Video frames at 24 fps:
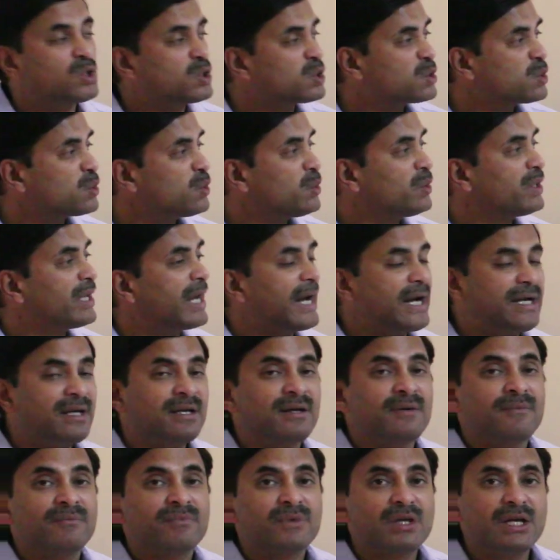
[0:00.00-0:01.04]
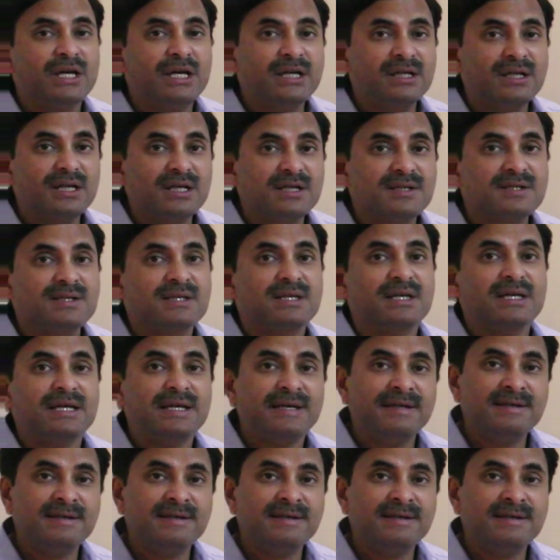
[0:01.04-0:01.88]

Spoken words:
So that it is